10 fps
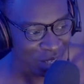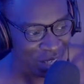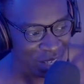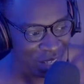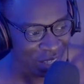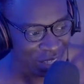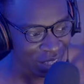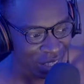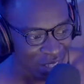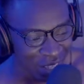uh, like
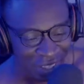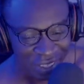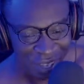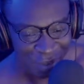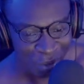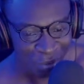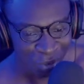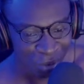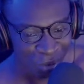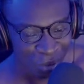uh, devil
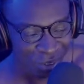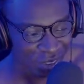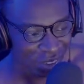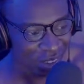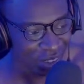fruit,